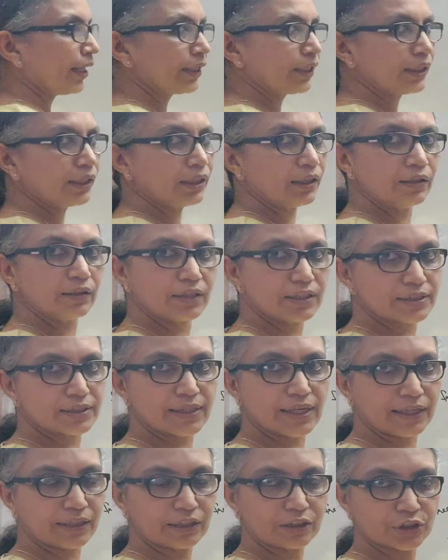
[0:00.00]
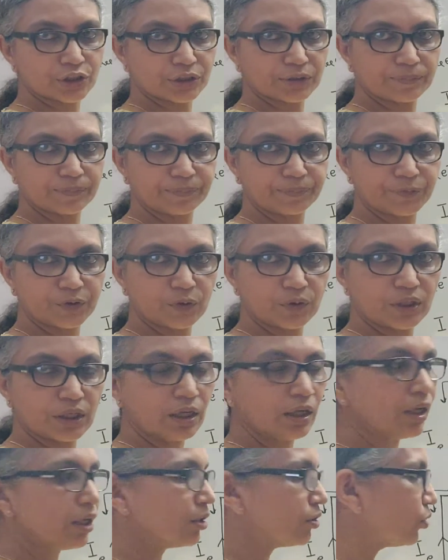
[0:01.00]
IE in this direction.
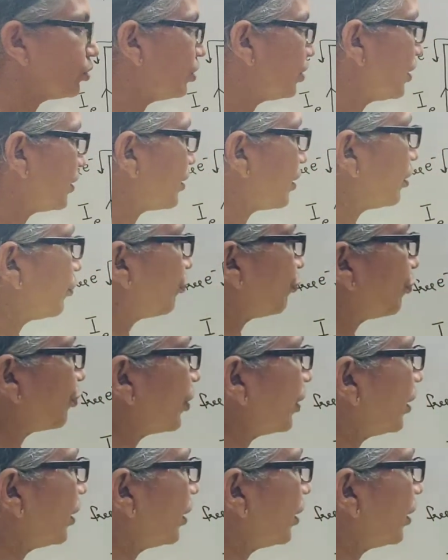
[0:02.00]
Okay, so these are the